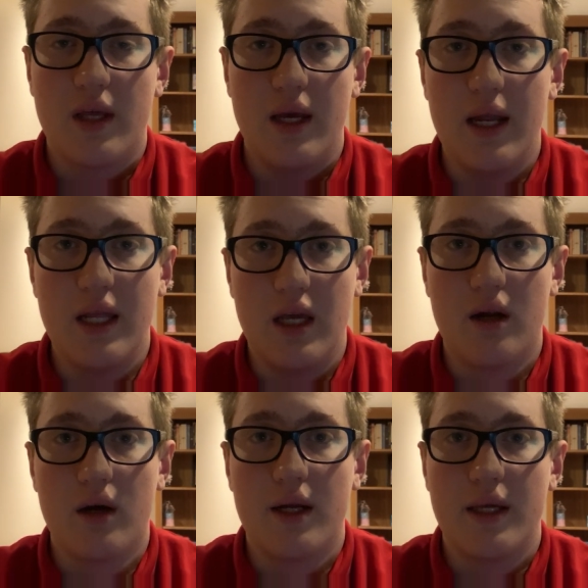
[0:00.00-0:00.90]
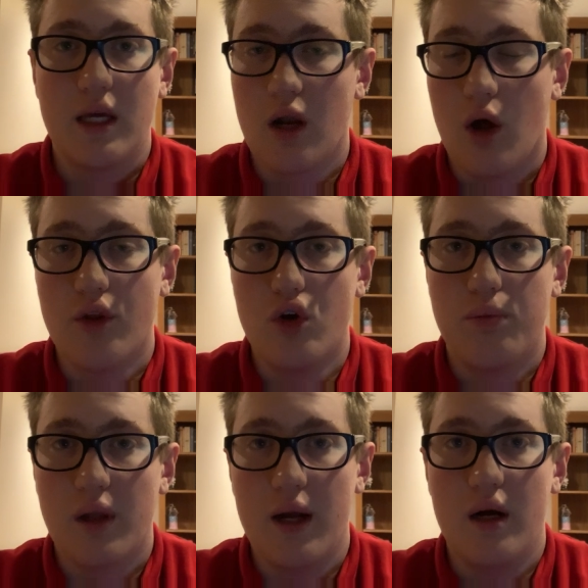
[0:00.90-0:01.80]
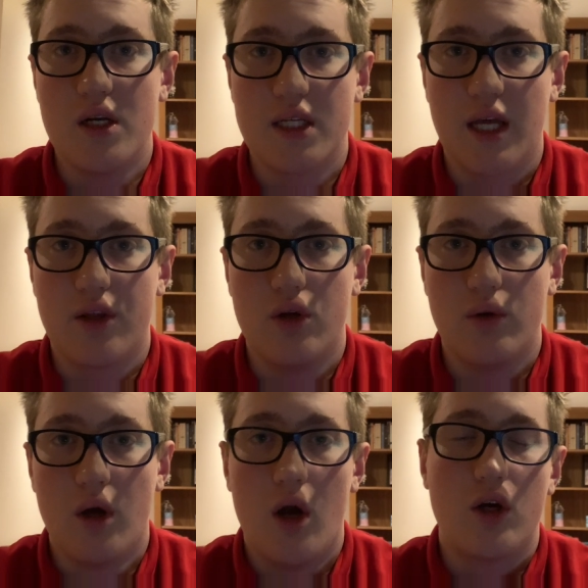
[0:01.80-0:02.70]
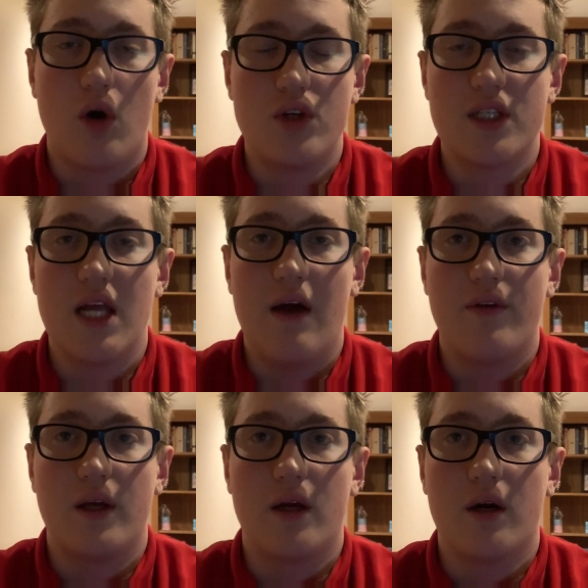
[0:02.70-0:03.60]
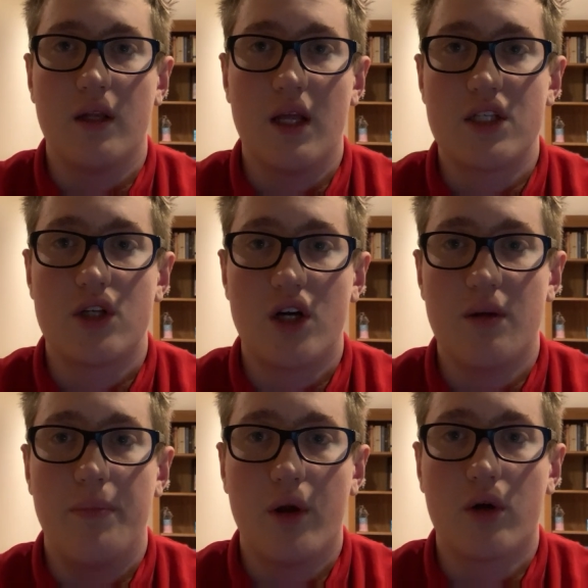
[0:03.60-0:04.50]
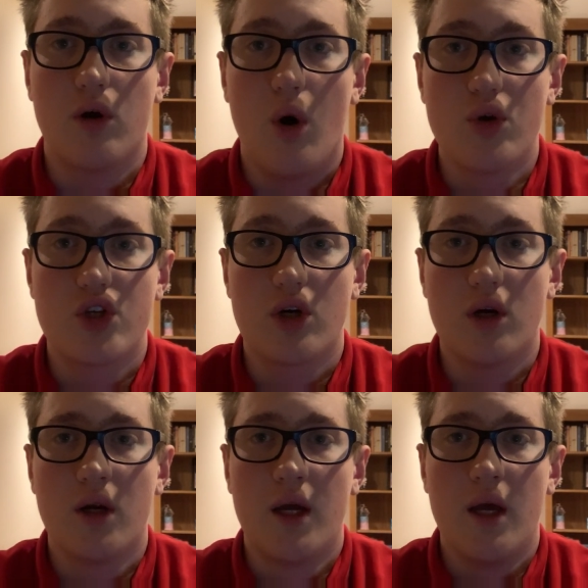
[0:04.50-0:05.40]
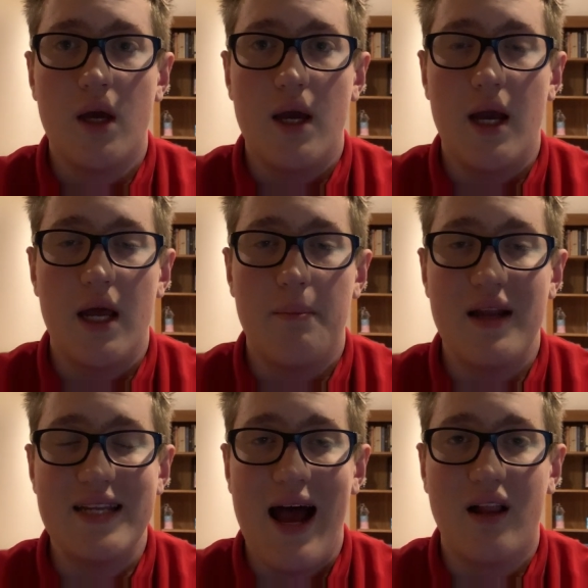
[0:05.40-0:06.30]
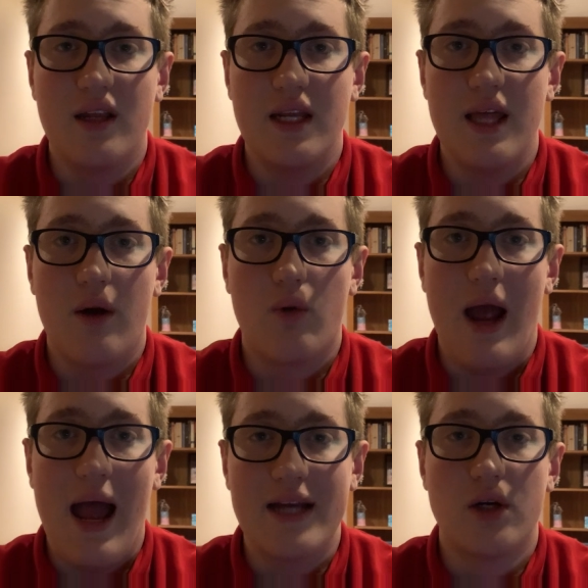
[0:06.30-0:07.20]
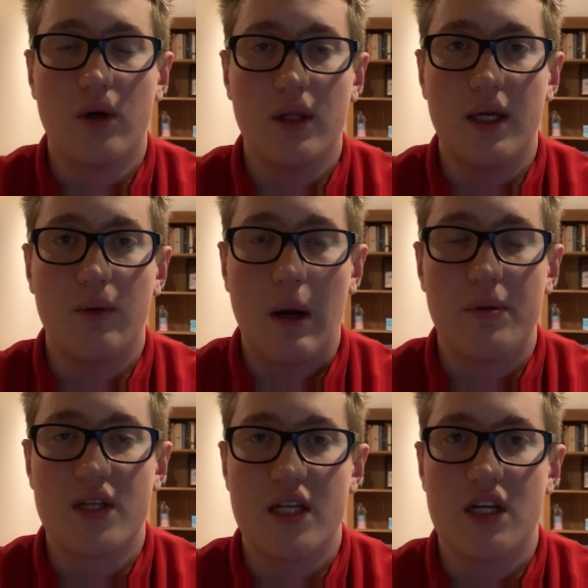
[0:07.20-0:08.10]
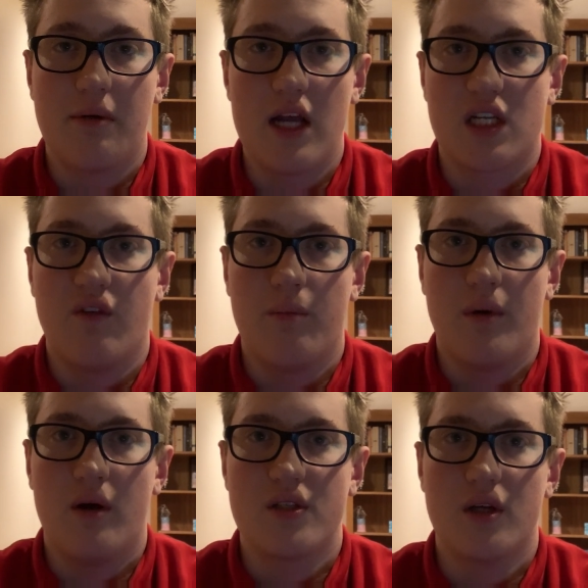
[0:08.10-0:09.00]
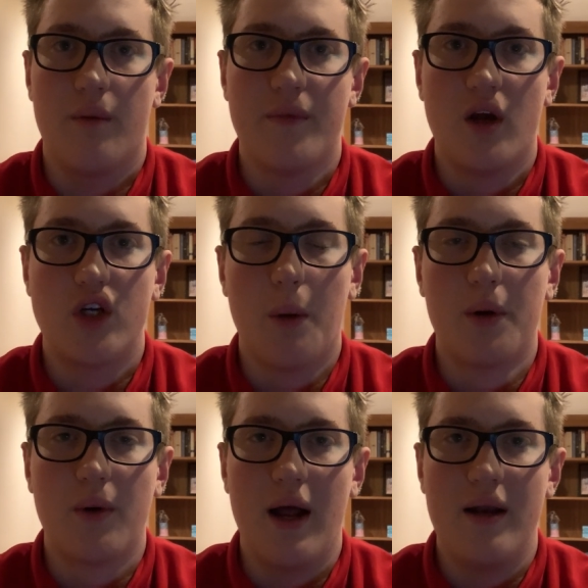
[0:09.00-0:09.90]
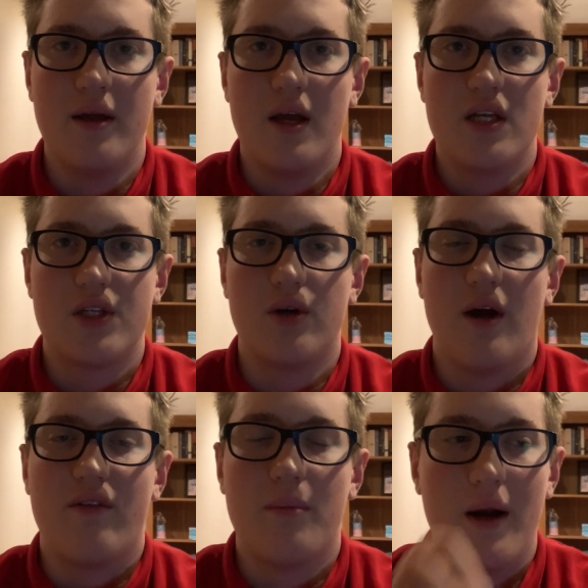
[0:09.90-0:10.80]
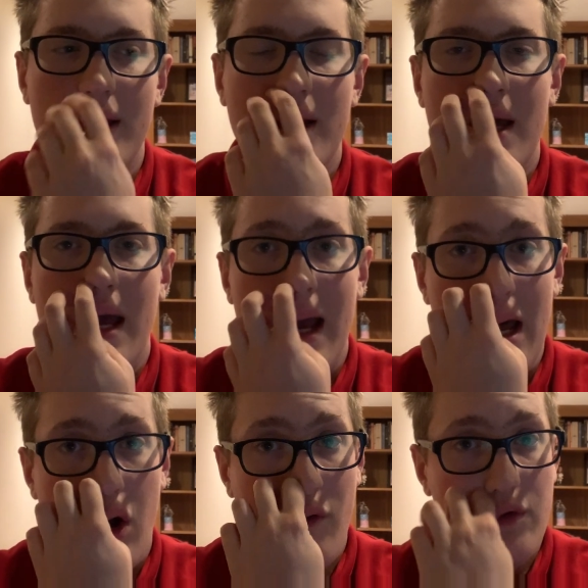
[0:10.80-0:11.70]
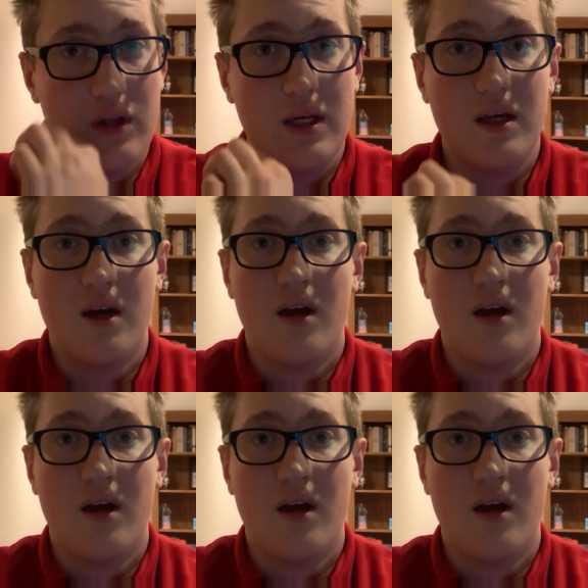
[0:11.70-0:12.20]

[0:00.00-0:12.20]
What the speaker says: in here, get all the new players and get the new coaching staff in here, and let's start to build a culture and a mentality that accurately represents Nebraska football. So, go Big Red. See you, everybody. And hopefully,